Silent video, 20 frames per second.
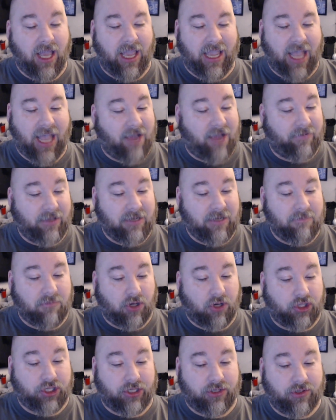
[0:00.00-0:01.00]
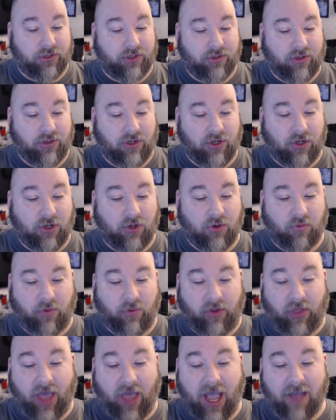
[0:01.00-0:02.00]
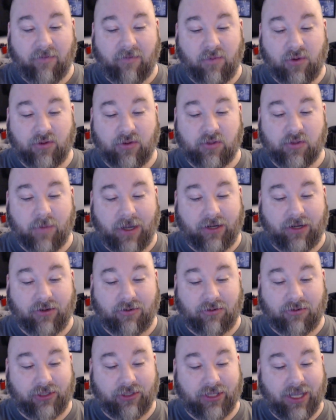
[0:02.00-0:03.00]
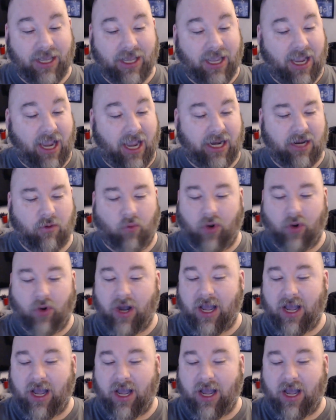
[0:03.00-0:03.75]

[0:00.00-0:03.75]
A halfling merchant with half-moon spectacles and a